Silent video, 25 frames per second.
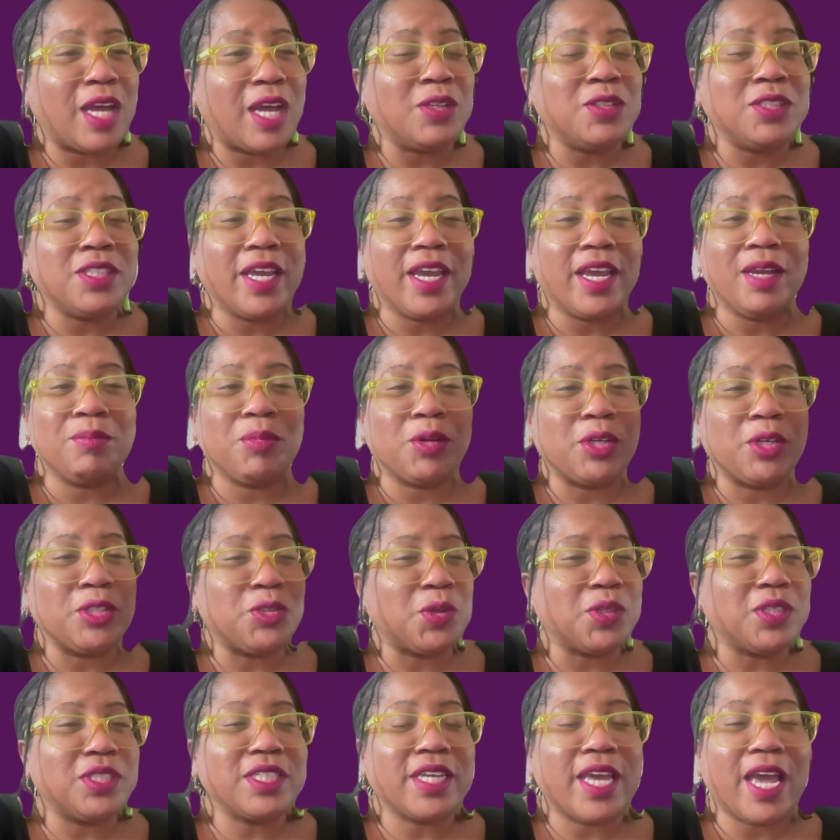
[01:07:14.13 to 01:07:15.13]
I'll say in Prince
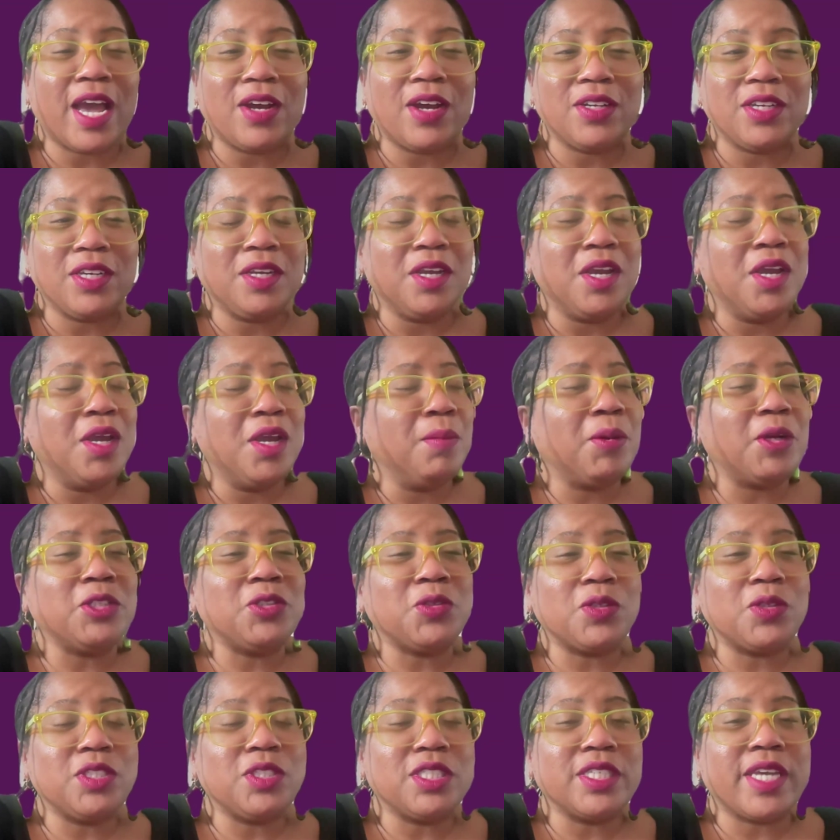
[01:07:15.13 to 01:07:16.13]
George's County
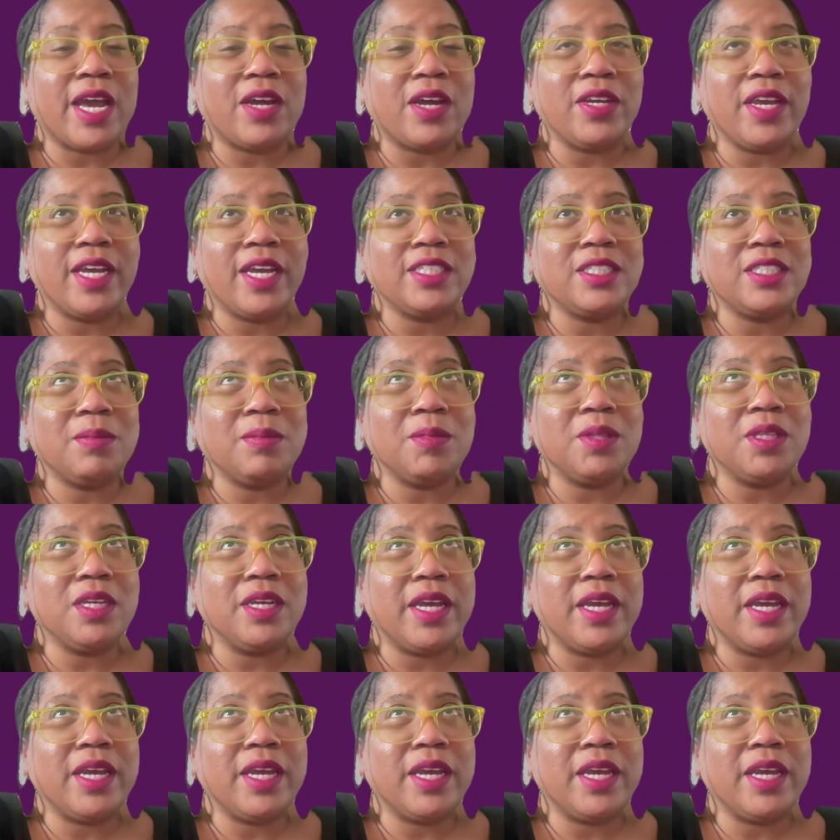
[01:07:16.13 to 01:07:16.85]
has